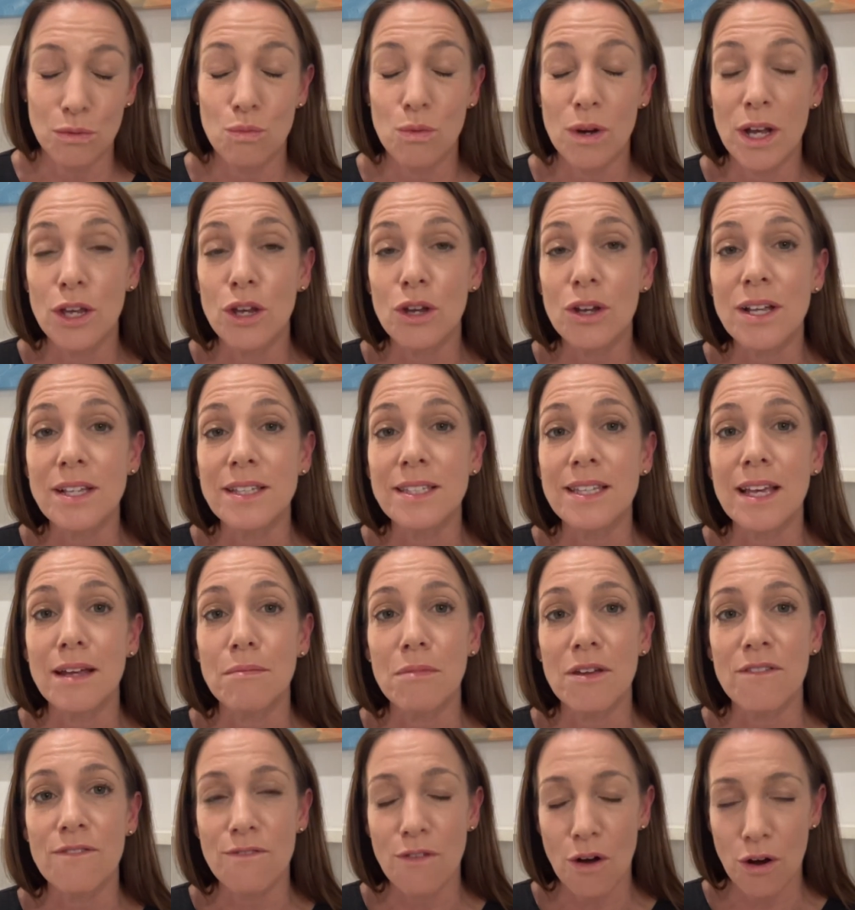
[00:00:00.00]
where you can send
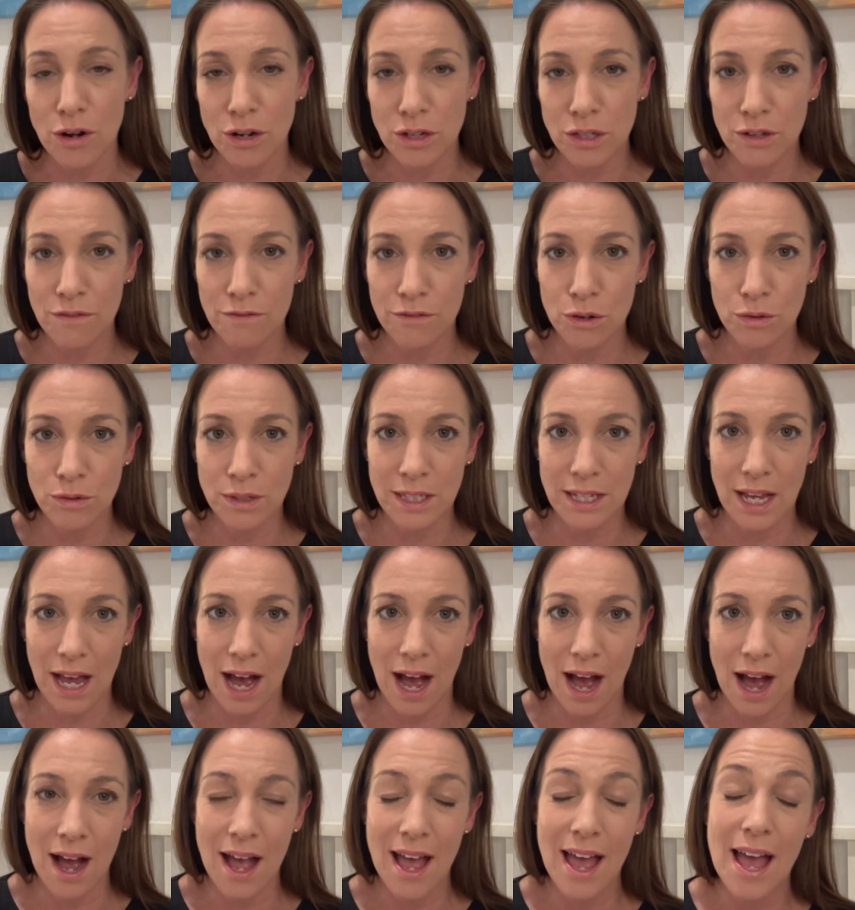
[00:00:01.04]
me photos of your
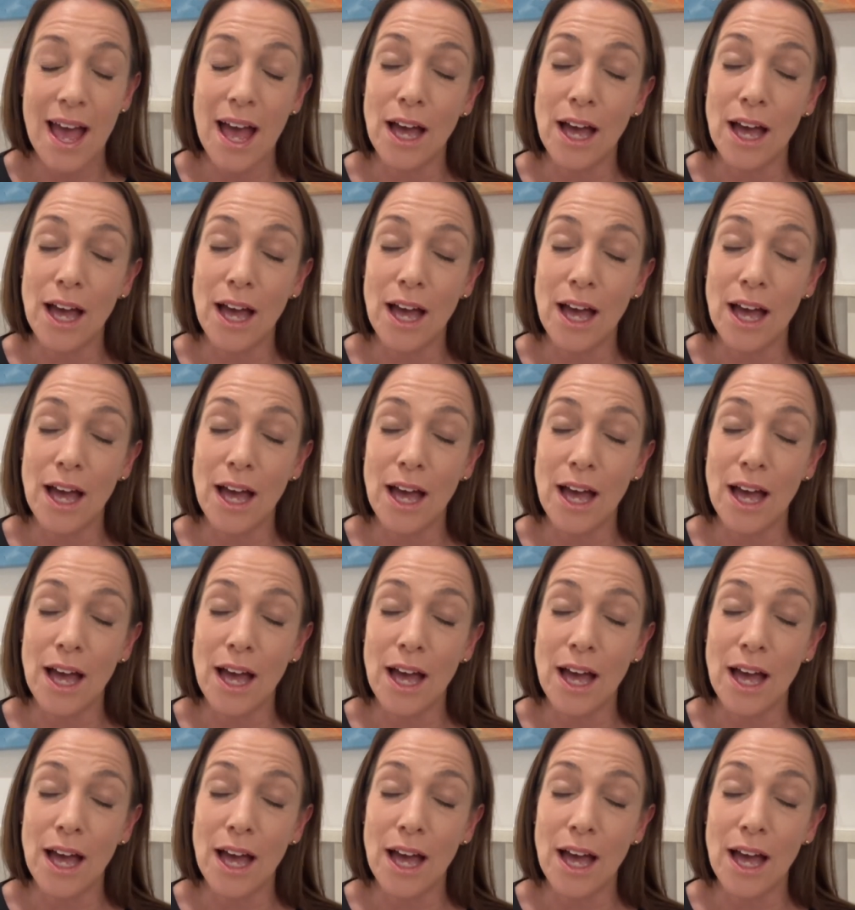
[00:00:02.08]
scar